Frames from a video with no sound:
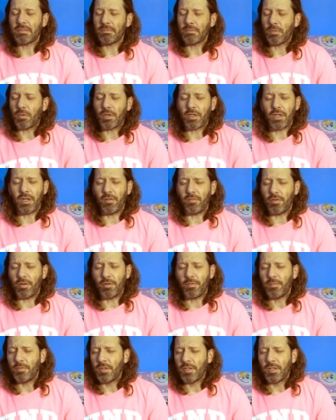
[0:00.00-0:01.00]

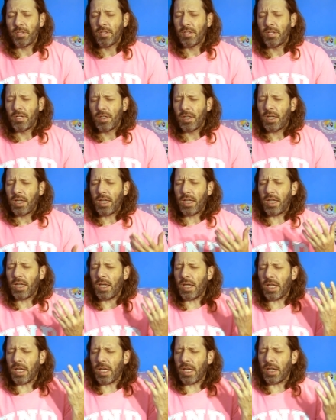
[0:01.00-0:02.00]
Whatever.
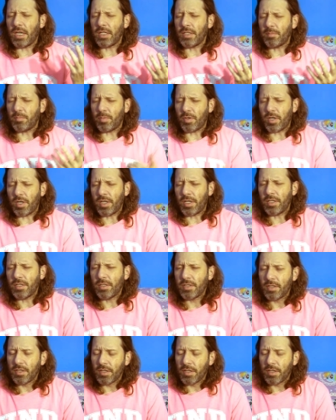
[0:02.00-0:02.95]
Any but.